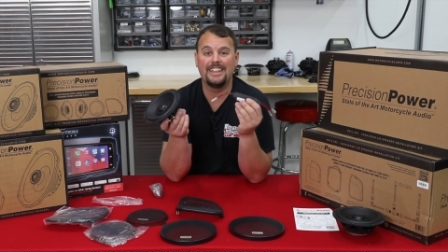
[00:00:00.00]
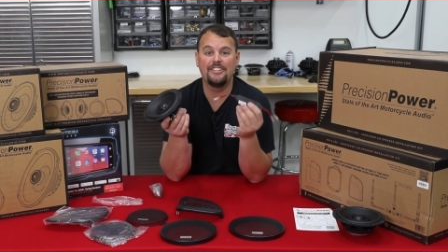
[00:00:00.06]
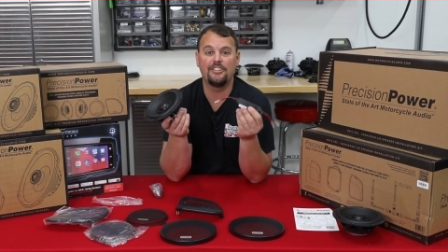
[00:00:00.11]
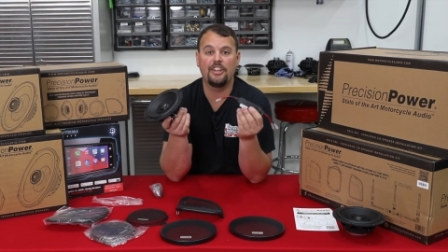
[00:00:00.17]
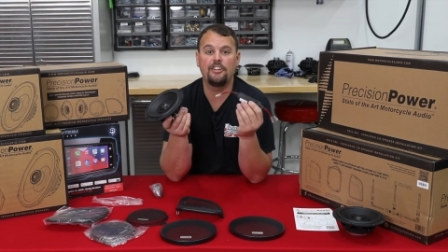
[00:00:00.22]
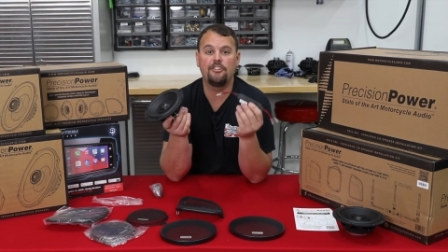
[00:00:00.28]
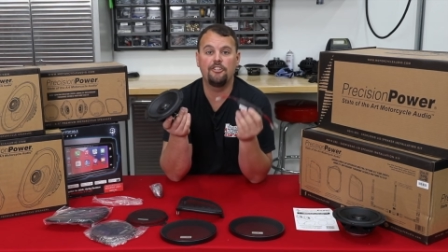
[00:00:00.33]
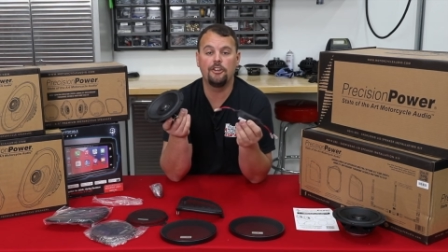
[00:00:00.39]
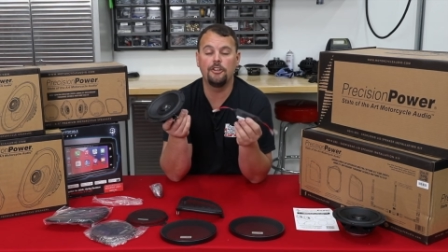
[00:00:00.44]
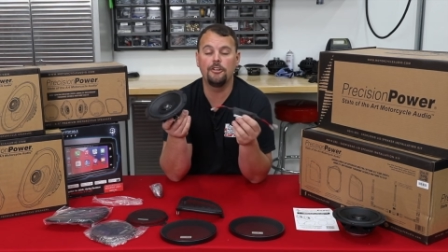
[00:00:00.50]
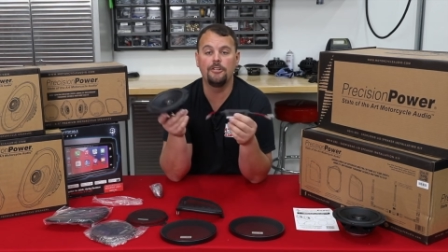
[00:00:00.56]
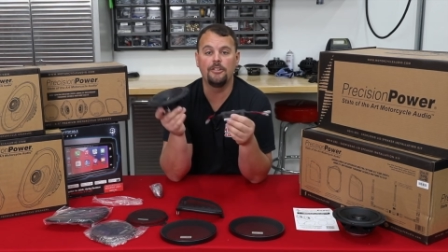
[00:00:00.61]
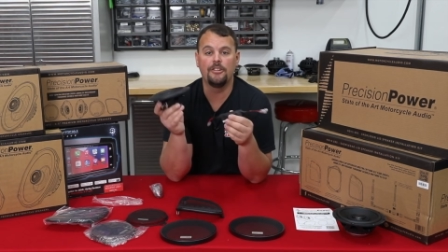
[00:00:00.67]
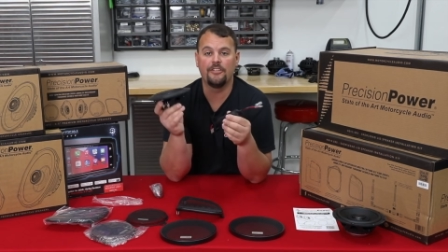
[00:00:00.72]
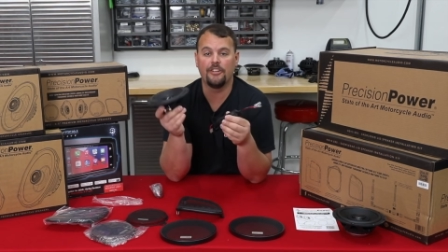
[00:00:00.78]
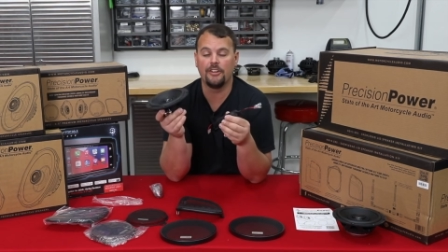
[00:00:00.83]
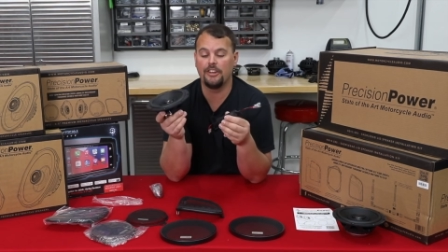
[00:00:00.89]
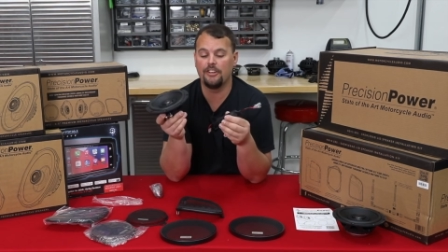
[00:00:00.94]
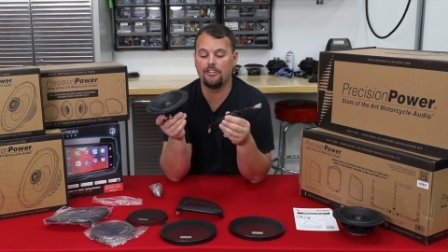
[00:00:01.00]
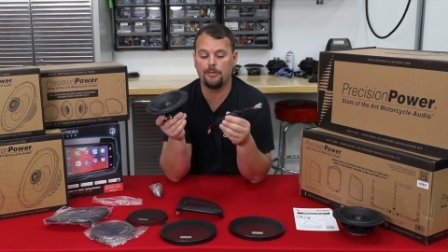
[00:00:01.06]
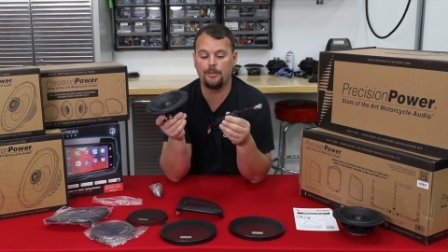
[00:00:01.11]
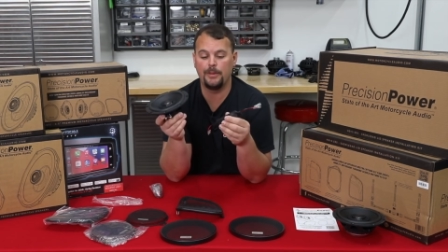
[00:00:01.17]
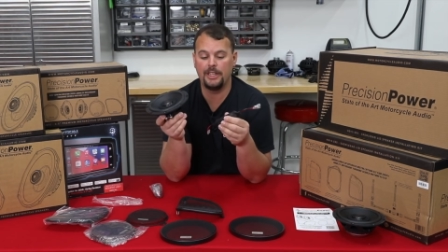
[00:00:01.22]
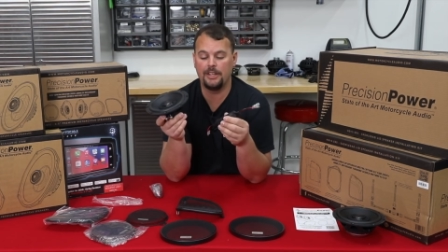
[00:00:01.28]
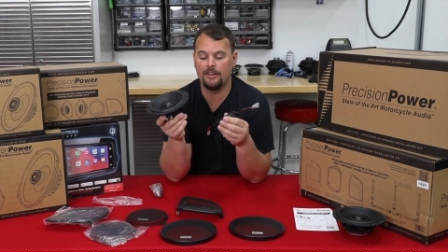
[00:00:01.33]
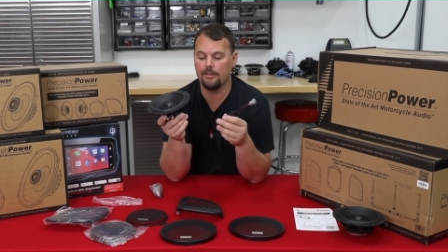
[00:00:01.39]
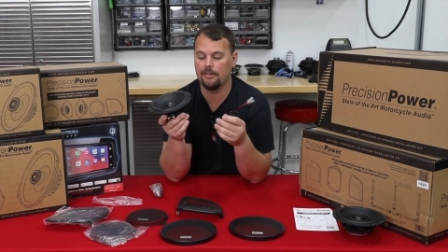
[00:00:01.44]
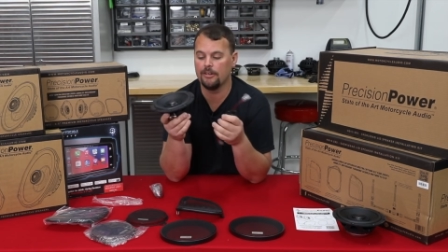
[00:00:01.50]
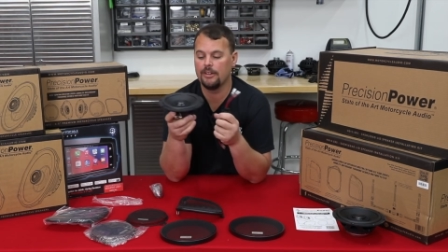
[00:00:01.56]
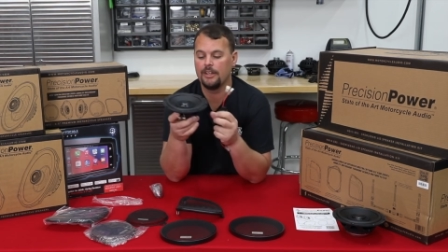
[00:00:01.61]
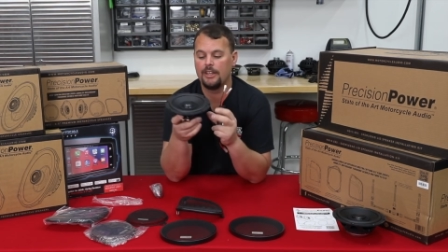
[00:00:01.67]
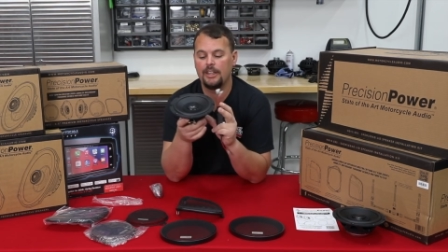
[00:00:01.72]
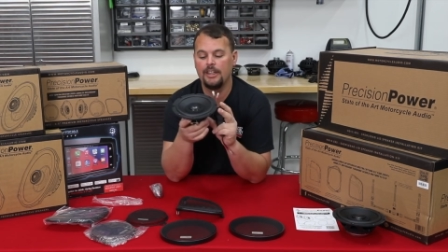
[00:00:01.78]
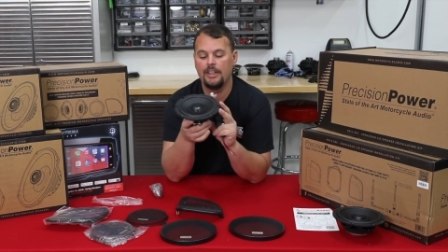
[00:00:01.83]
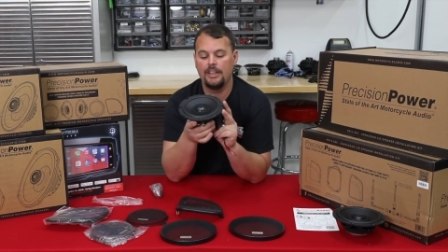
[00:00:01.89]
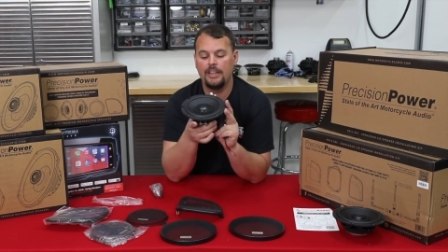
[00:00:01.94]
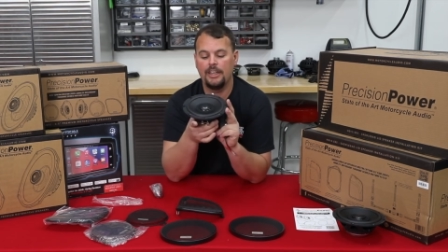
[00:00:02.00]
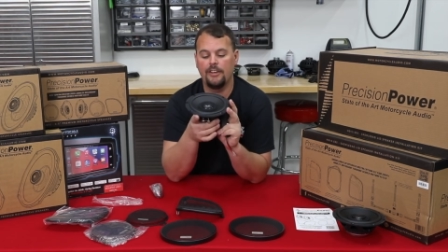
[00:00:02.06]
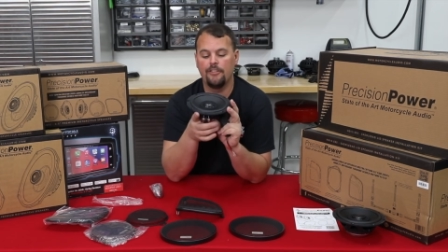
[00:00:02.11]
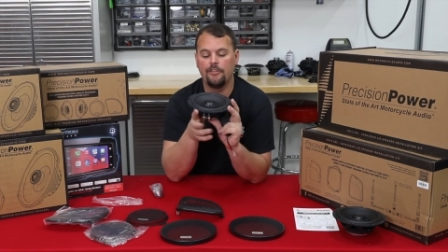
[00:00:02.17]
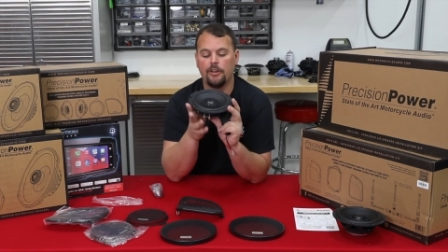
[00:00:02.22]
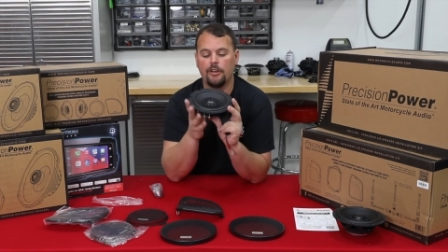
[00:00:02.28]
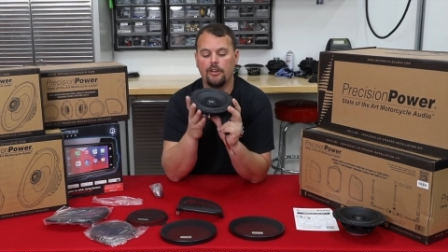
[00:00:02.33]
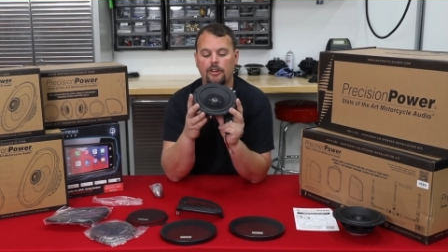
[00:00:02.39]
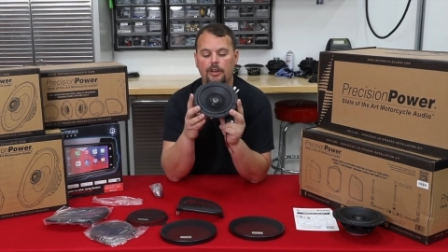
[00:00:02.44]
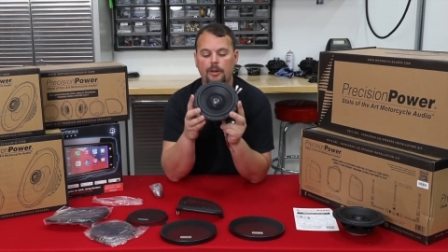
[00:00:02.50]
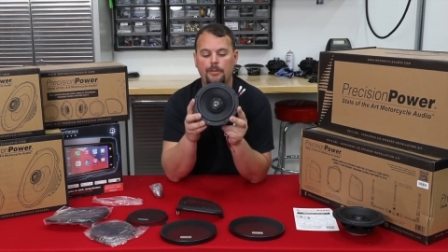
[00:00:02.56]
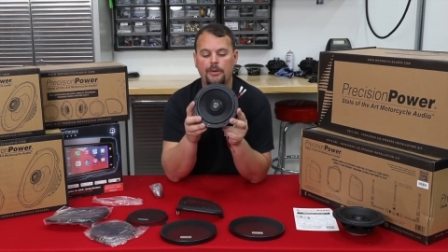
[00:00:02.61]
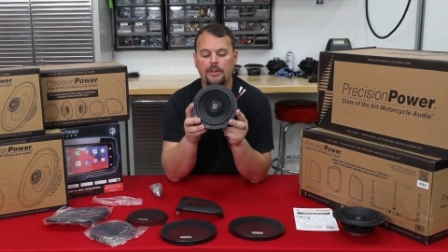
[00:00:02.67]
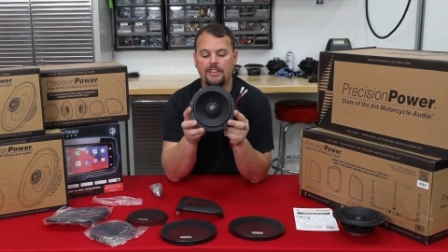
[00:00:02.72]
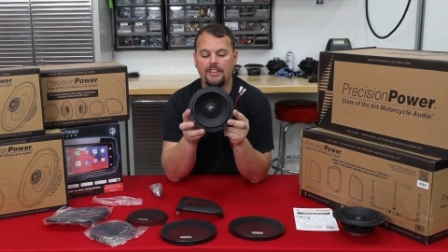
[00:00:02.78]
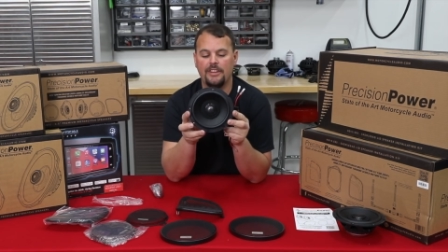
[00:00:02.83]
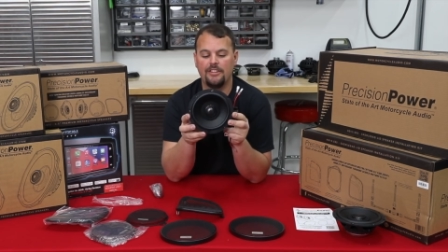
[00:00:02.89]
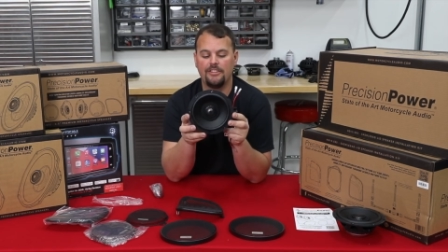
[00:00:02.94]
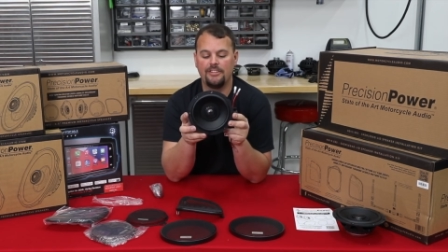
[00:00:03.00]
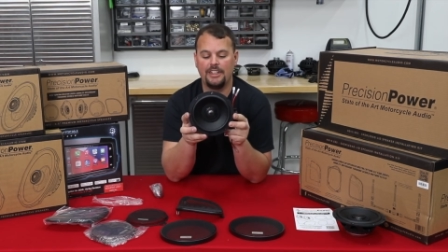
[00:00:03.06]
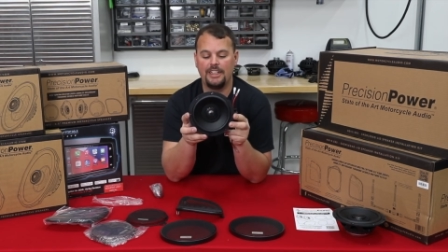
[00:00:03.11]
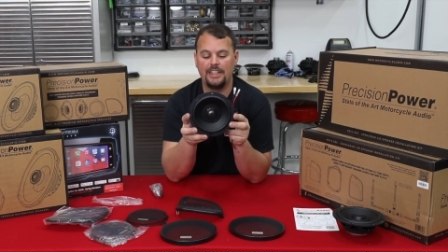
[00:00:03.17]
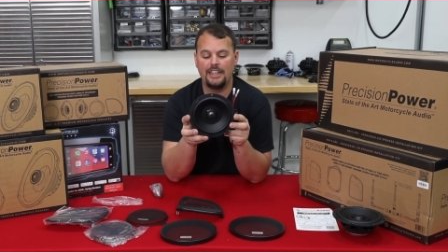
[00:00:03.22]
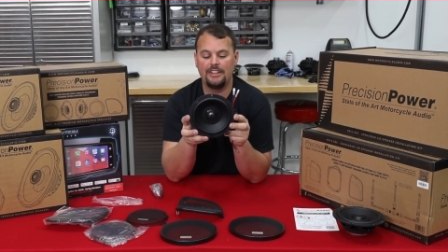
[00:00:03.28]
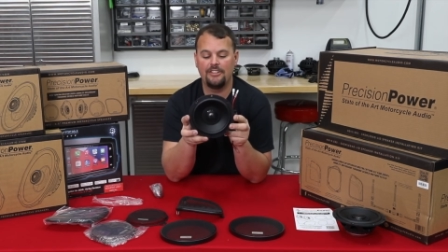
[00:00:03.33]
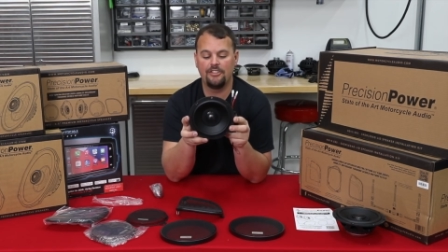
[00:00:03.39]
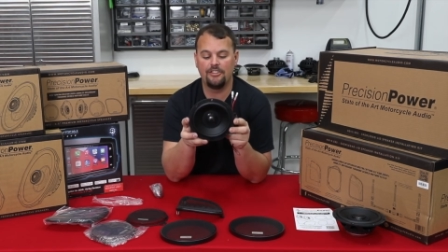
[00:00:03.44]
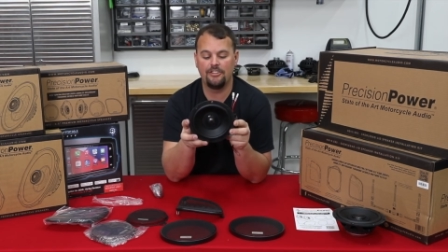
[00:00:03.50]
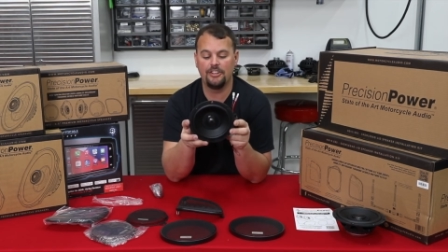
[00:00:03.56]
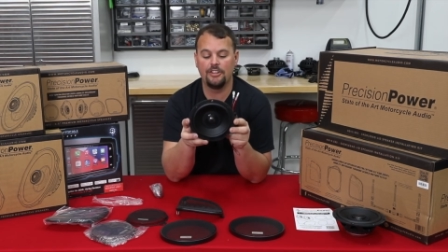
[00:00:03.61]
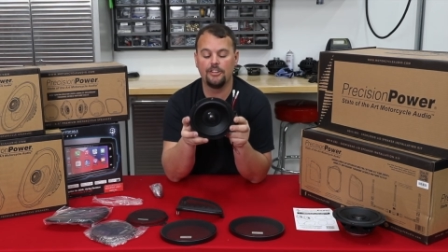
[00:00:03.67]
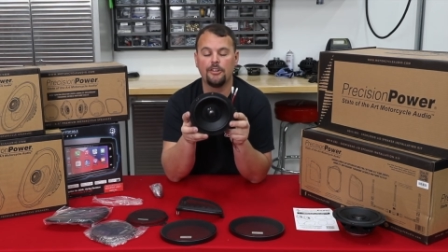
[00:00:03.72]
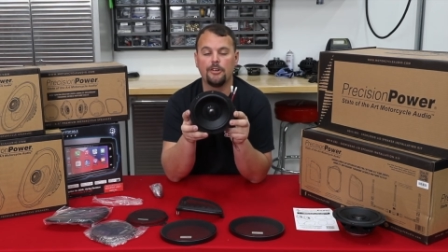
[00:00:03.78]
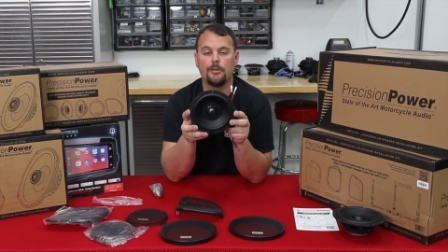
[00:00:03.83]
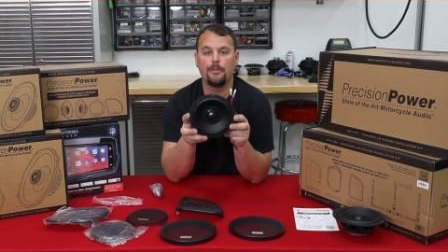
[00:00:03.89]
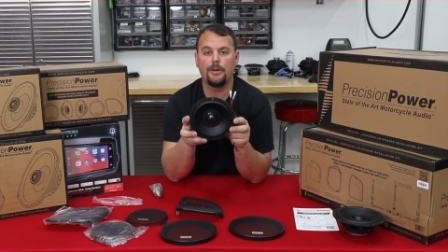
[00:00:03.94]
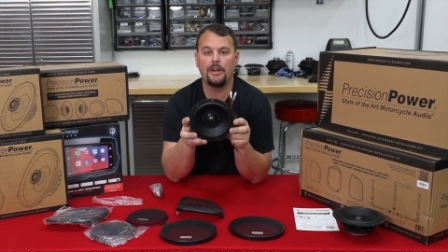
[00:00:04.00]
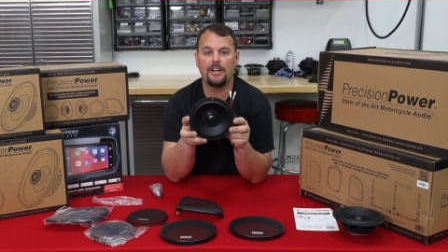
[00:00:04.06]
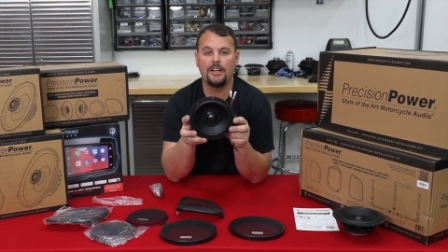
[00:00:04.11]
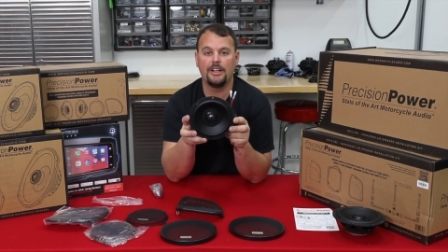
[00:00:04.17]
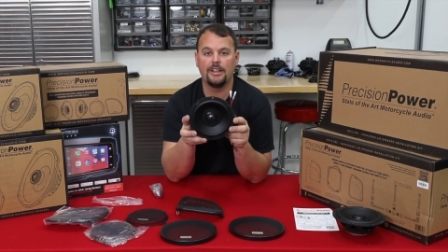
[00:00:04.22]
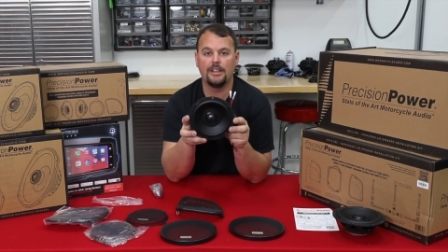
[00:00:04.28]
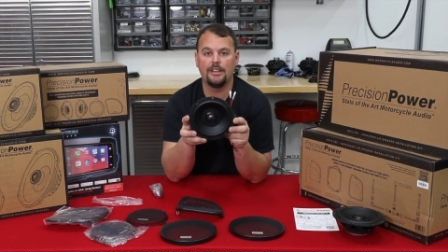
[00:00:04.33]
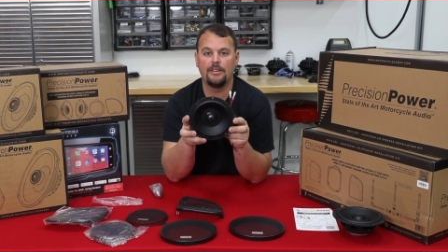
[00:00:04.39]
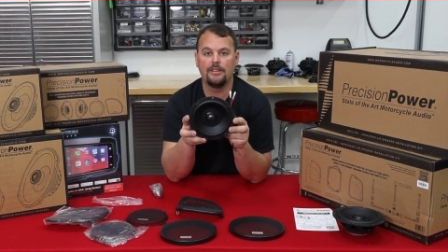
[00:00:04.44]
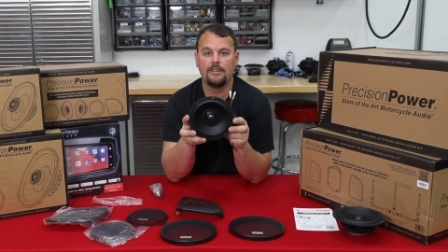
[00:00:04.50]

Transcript: It is a tune for this speaker. If you're going to put this in a sealed pod,